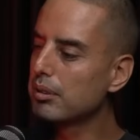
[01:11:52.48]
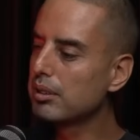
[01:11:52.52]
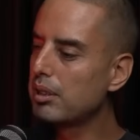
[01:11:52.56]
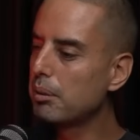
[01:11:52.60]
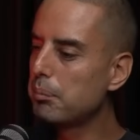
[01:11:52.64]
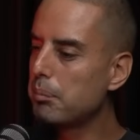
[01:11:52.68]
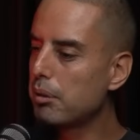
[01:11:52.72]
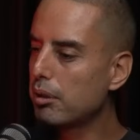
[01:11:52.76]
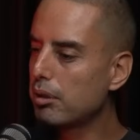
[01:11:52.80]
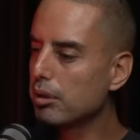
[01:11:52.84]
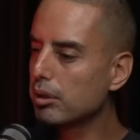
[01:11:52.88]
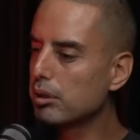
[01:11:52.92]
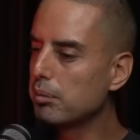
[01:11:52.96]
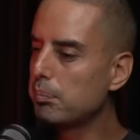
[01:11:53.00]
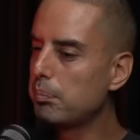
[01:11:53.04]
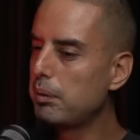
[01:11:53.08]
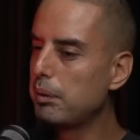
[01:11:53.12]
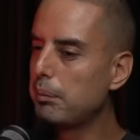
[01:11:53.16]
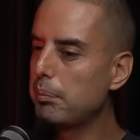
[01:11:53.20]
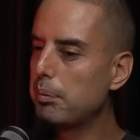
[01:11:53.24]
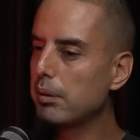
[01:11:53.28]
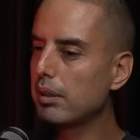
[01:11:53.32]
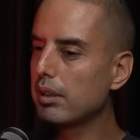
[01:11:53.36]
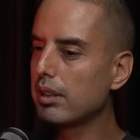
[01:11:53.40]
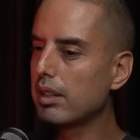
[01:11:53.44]
mostly because
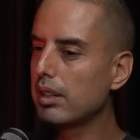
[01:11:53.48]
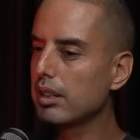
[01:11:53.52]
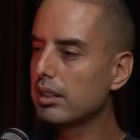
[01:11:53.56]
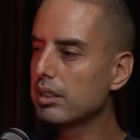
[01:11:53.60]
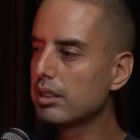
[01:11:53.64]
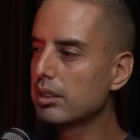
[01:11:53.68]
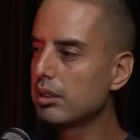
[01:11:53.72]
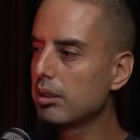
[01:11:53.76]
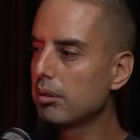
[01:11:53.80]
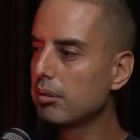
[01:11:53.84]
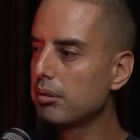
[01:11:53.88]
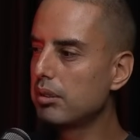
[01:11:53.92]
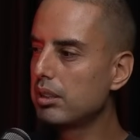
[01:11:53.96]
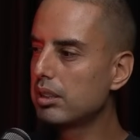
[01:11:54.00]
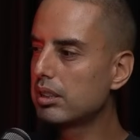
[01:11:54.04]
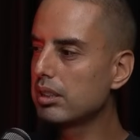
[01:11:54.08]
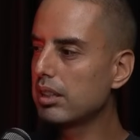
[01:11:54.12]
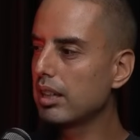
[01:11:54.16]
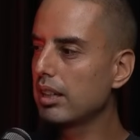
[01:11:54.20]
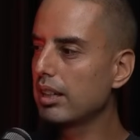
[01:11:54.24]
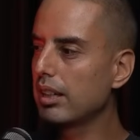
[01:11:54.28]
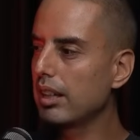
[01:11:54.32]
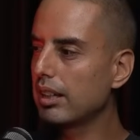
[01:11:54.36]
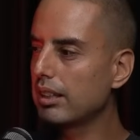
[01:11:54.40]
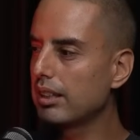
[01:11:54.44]
people get so
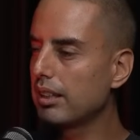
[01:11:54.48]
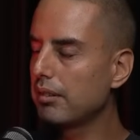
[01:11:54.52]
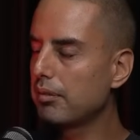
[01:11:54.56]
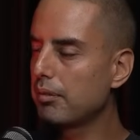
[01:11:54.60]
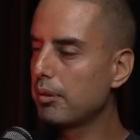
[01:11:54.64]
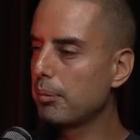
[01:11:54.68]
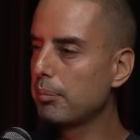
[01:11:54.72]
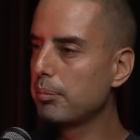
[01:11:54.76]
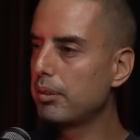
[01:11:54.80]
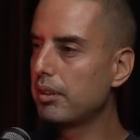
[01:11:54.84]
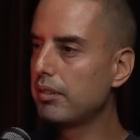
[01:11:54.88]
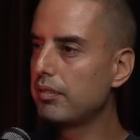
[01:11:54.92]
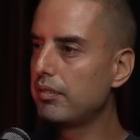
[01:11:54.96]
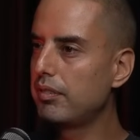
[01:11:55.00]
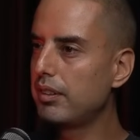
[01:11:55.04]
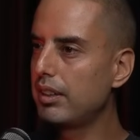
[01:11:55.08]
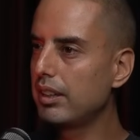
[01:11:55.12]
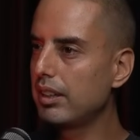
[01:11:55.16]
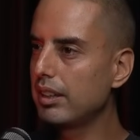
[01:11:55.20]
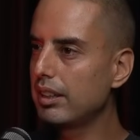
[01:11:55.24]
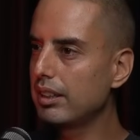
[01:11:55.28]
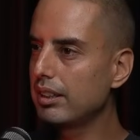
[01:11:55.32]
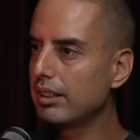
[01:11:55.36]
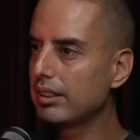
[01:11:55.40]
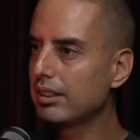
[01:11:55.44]
disconnected from their
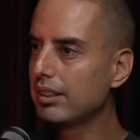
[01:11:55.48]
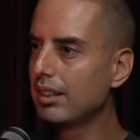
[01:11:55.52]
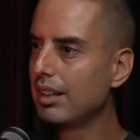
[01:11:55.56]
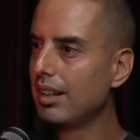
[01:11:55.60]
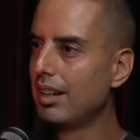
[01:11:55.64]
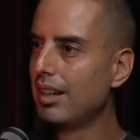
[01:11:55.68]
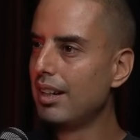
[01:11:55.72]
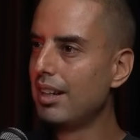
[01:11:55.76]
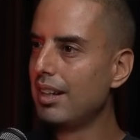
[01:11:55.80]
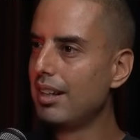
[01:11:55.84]
feelings.